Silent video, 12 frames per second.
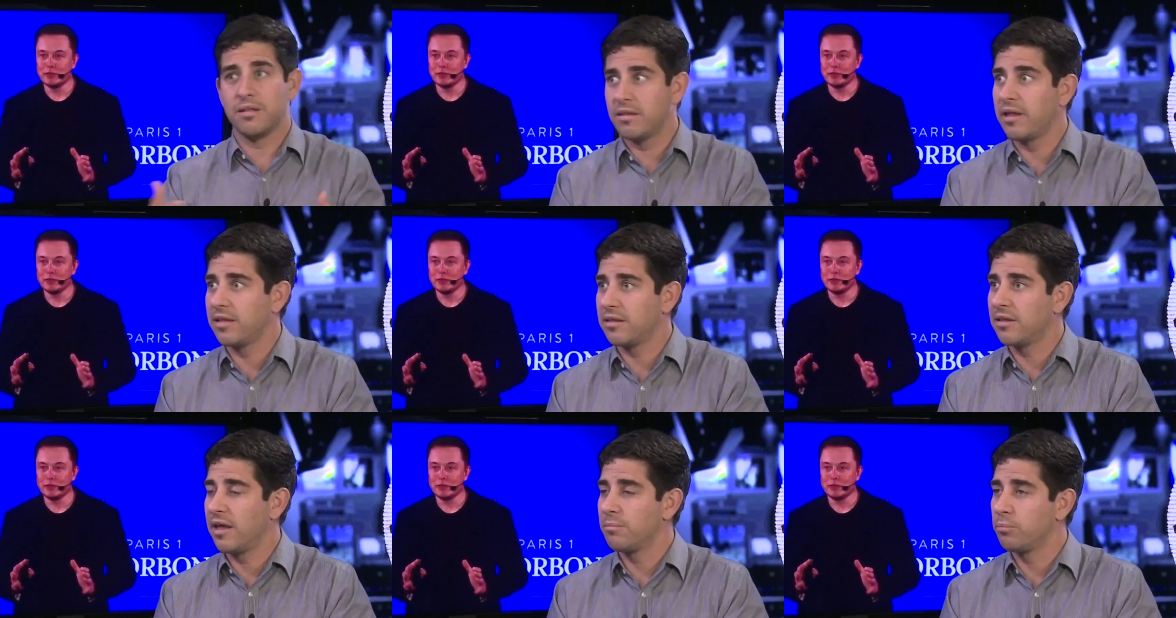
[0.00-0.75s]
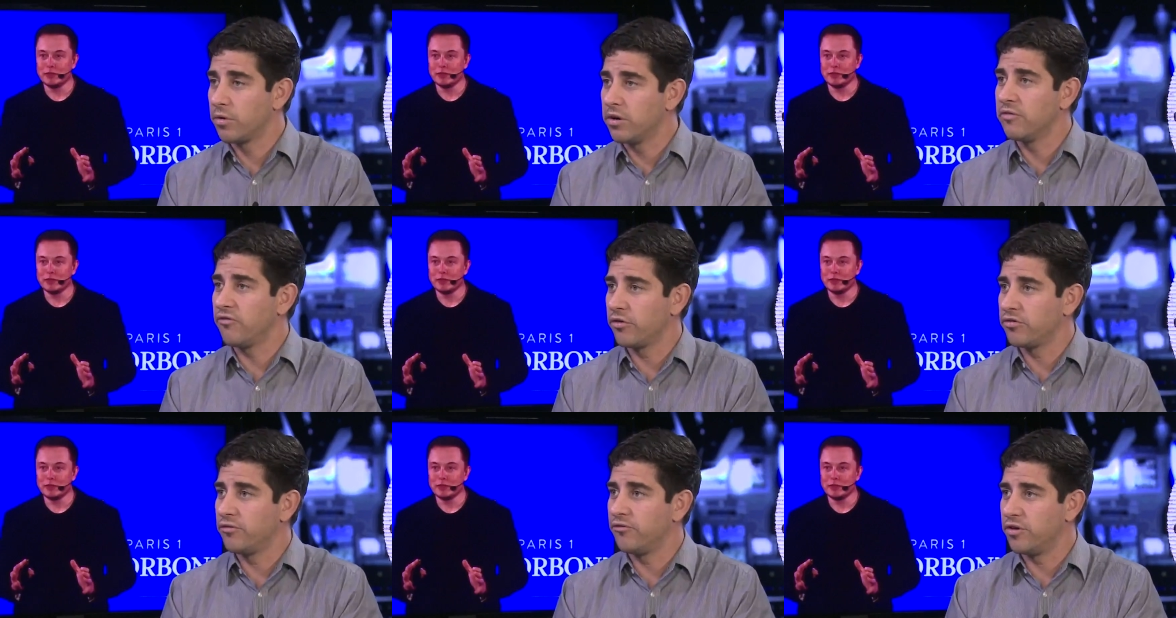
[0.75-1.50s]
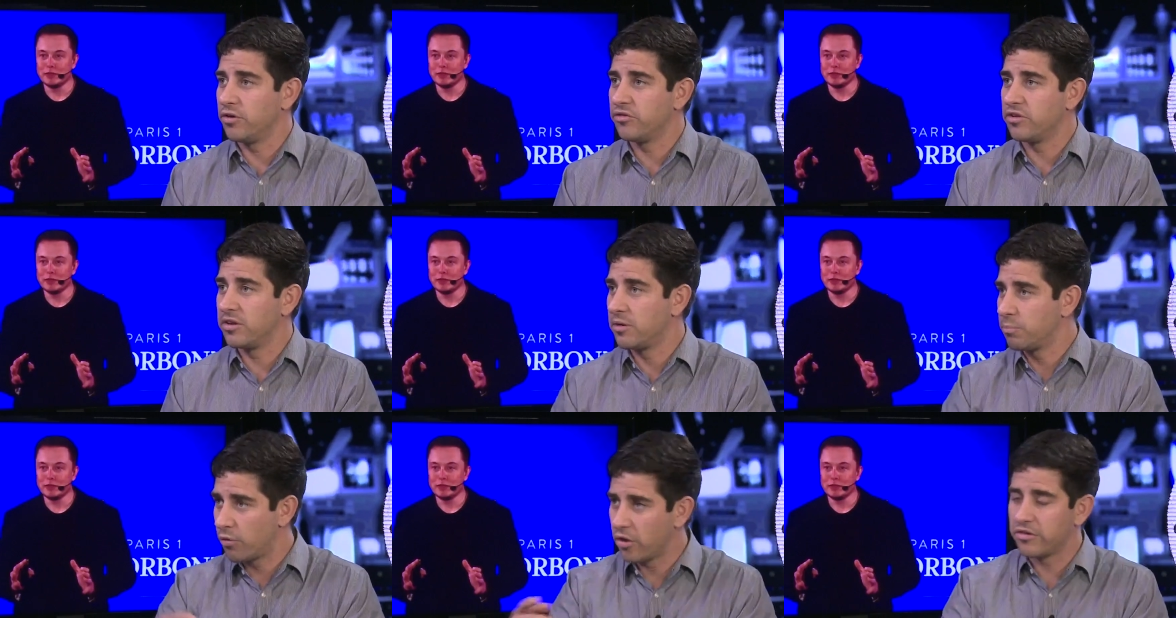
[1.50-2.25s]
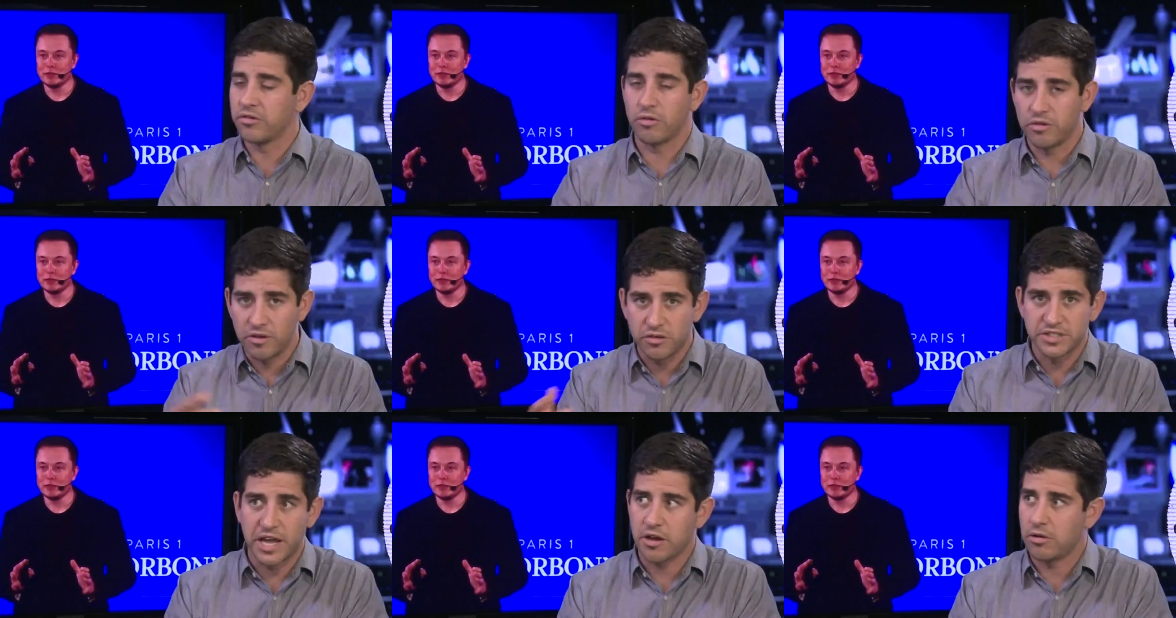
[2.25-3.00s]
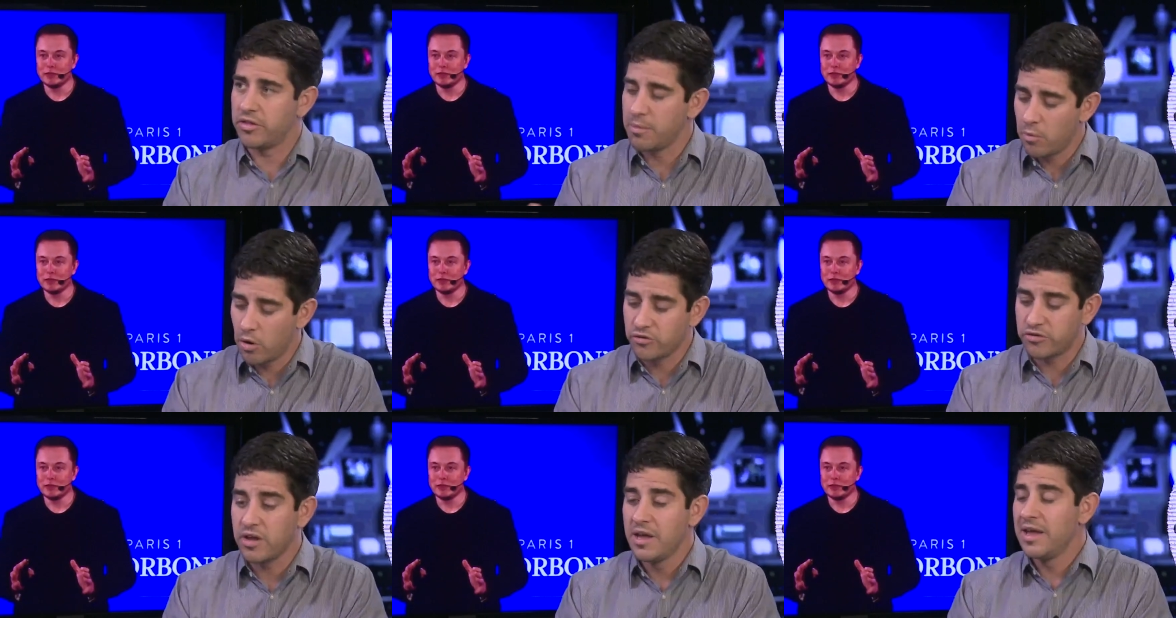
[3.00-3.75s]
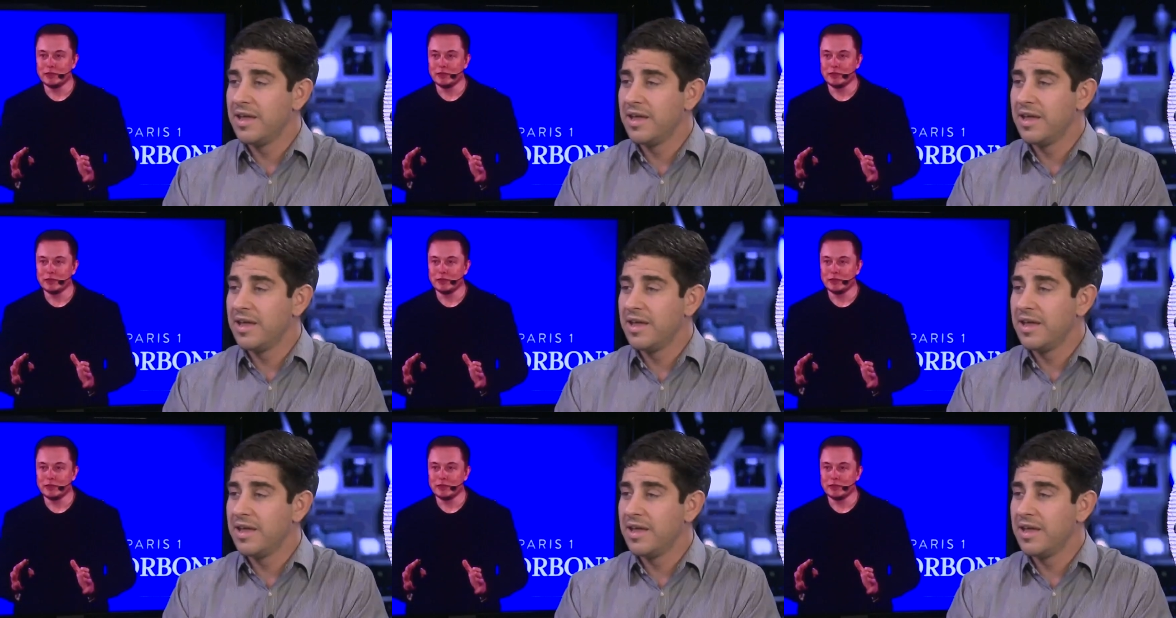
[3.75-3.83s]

Speaker 1: that, that burn fossil fuels in their process or in their cycle the most,